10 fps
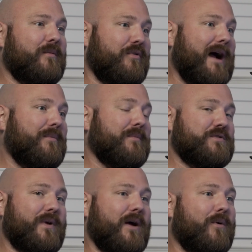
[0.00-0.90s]
The problem
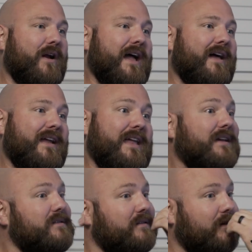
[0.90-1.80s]
is when I work out, I
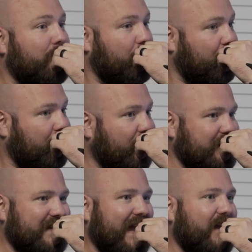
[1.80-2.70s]
can't sleep
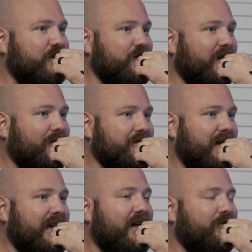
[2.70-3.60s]
because the energy levels
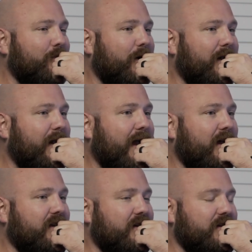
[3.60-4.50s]
I get from working
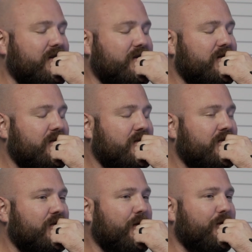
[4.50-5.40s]
out is
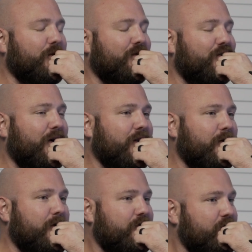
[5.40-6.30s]
through the fucking roof.